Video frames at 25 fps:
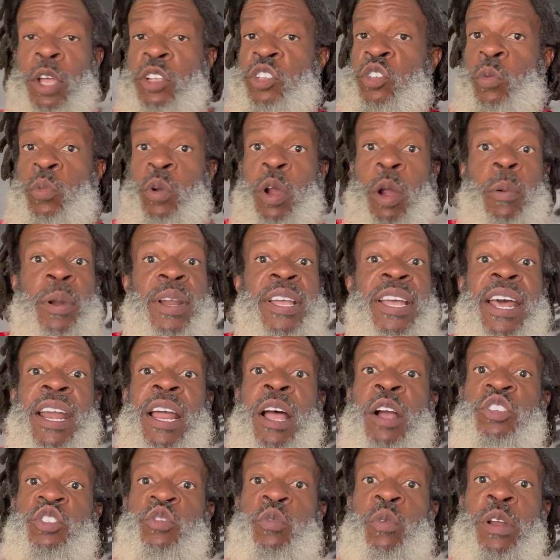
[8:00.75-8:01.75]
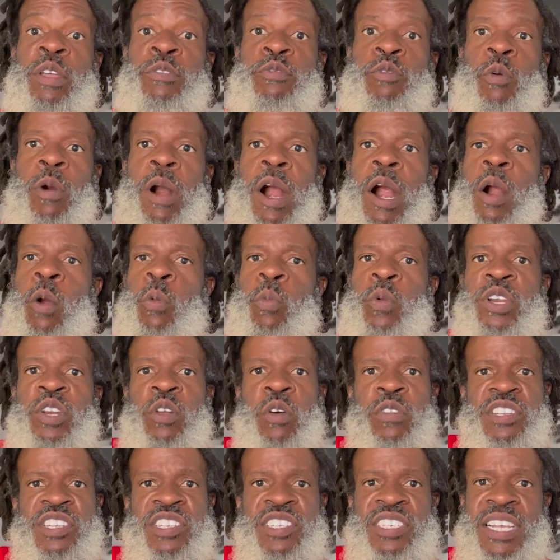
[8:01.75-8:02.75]
So we already got our 24 hour. We know
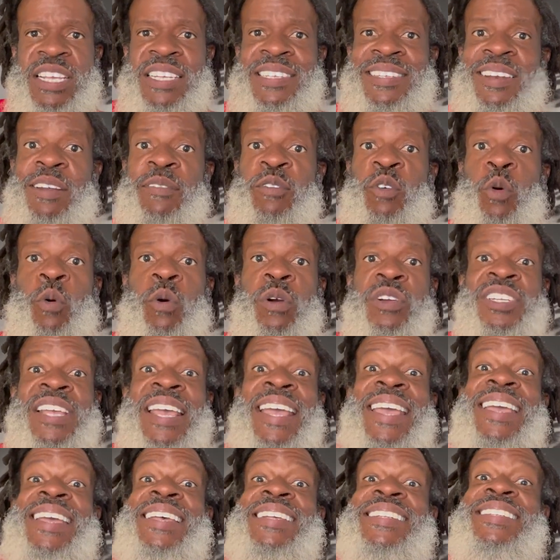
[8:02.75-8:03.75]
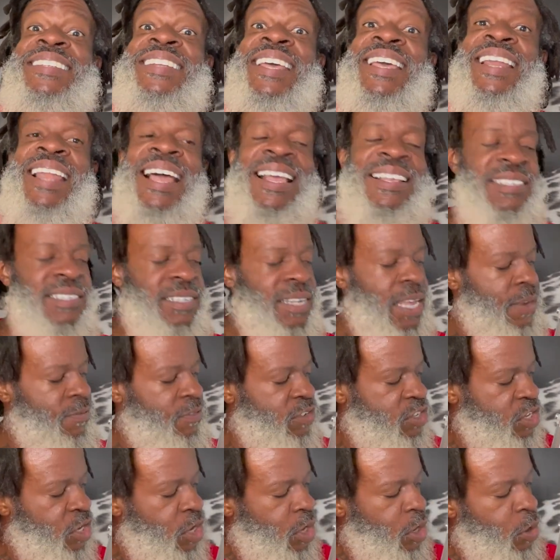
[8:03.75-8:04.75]
the season, of course, is daylight
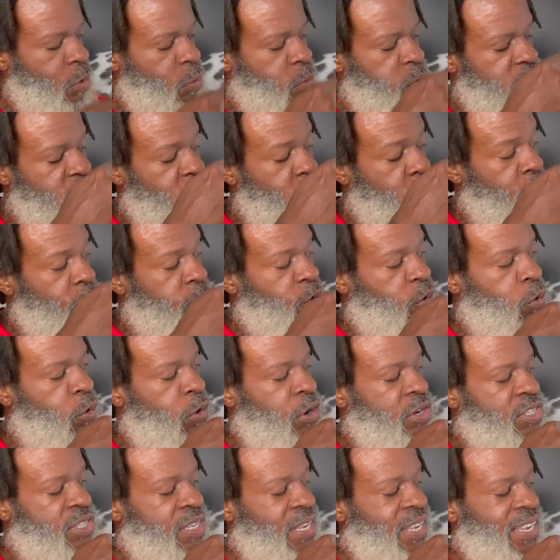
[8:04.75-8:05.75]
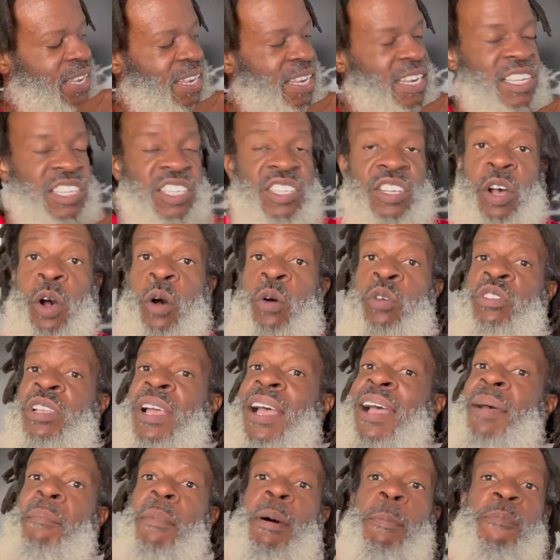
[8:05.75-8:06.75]
savings. We go, of course, East Coast.
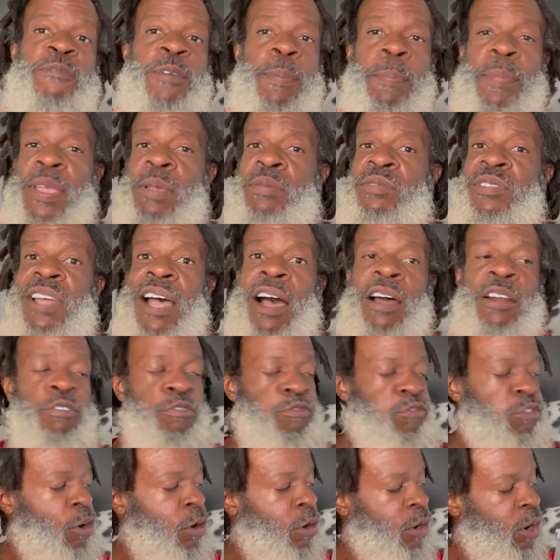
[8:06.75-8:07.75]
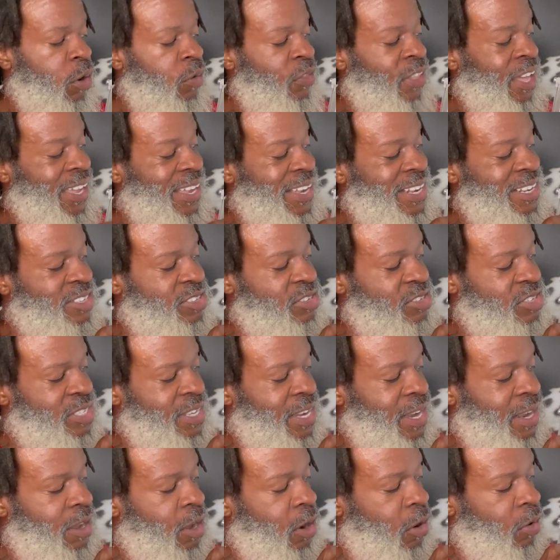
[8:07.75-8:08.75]
My peeps down in Florida on that Eastern
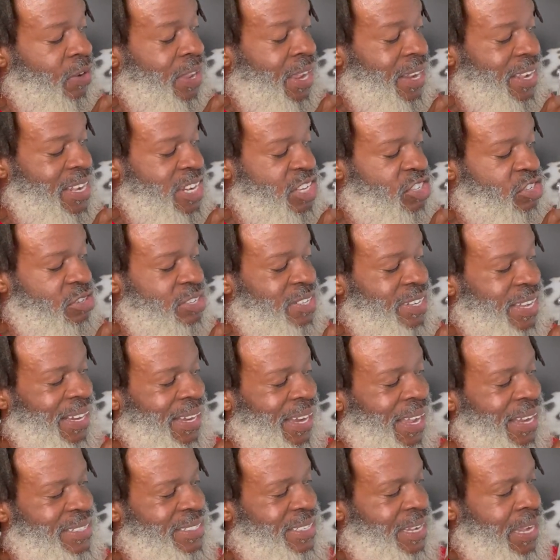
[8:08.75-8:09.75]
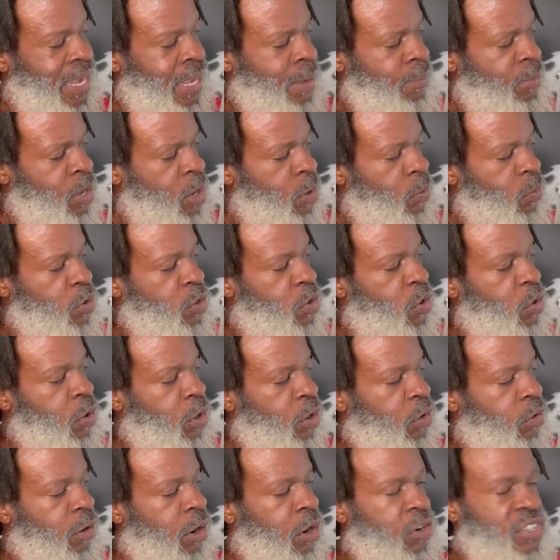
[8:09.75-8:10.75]
stand, on that Eastern Daylight Time. We go
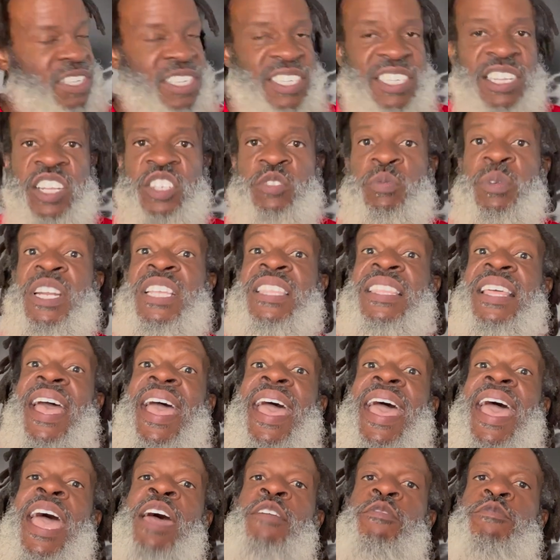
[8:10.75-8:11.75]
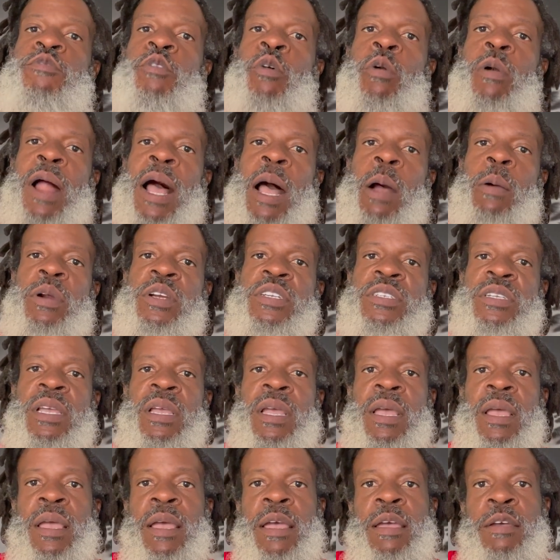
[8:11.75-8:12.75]
across. It tells us we need to add four hours.
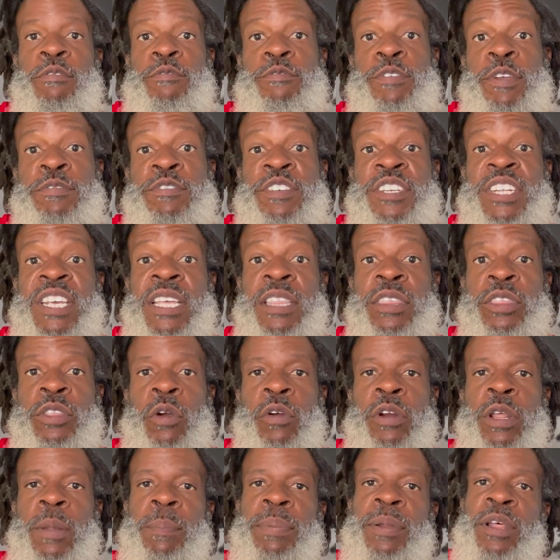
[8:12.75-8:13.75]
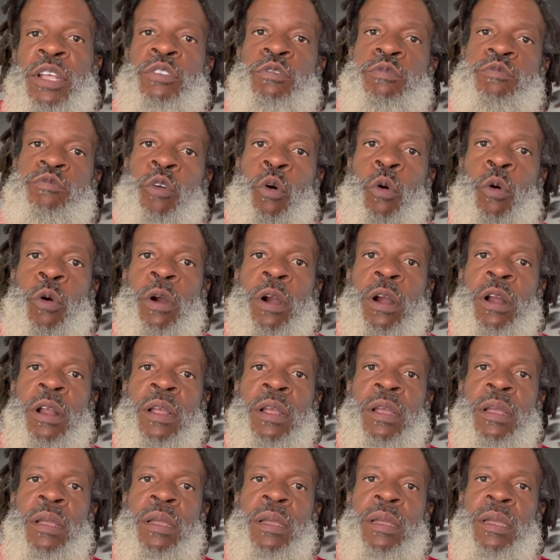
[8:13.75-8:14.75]
Fifteen thirty plus four
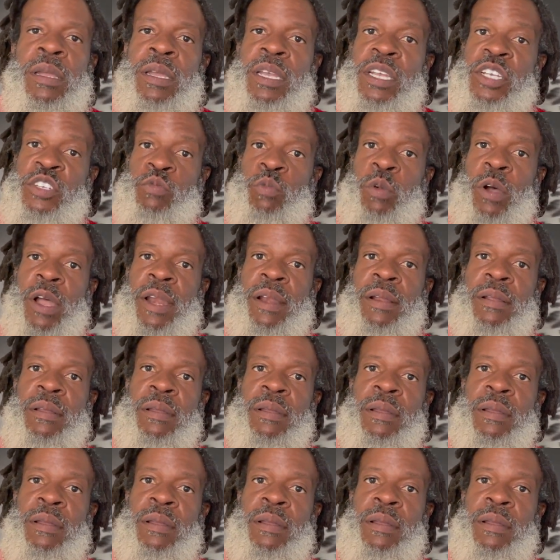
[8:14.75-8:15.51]
is what?